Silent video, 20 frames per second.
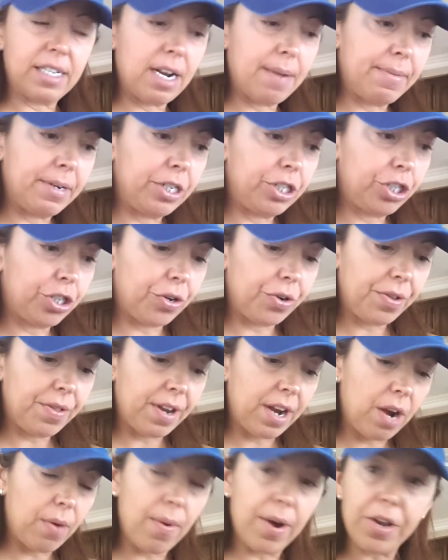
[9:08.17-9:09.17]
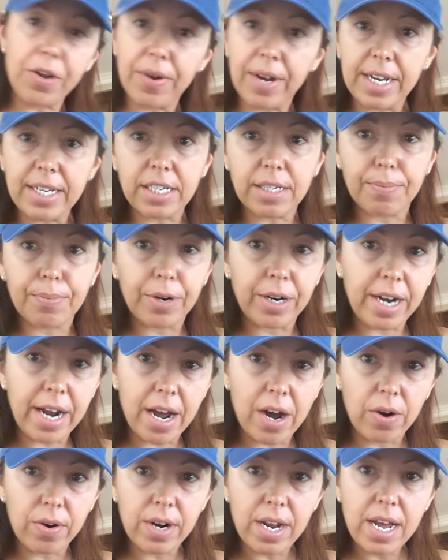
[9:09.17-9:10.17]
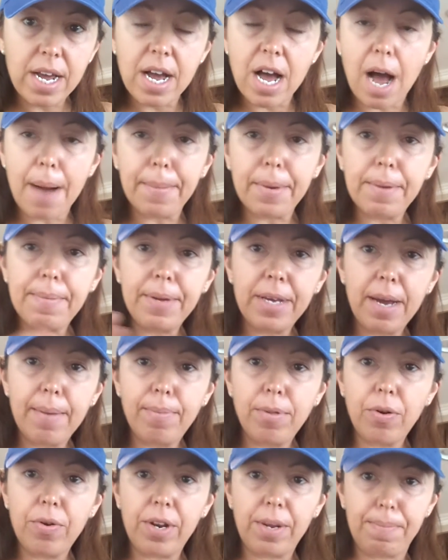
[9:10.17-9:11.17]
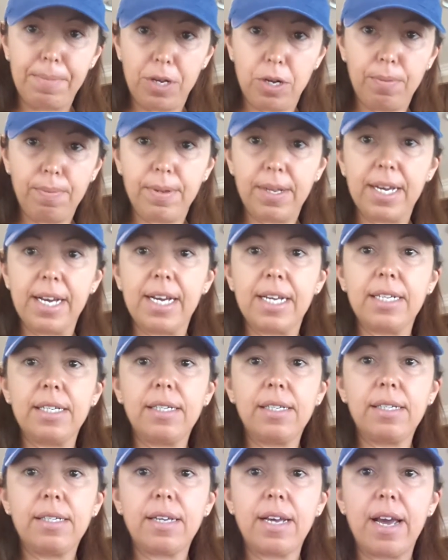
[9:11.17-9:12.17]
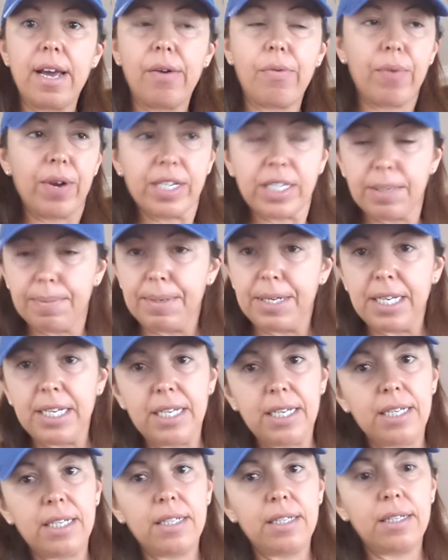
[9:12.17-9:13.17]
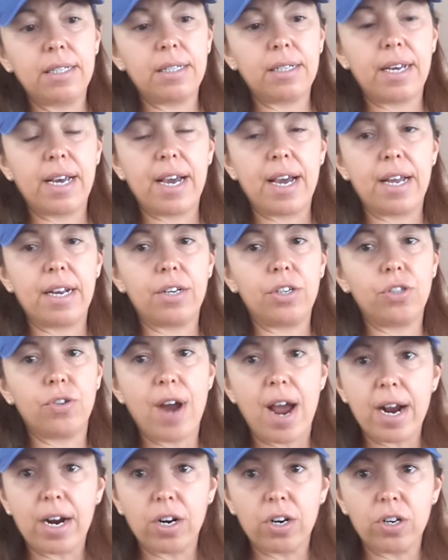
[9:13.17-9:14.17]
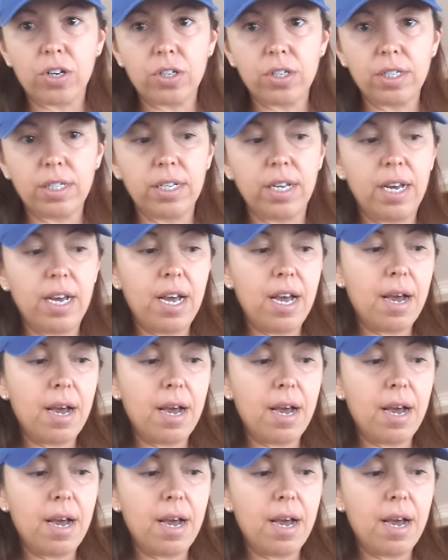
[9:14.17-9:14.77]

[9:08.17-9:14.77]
that I'm going to show you that I want you guys to print out. I'm going to be uploading meal plans and recipes and trackers.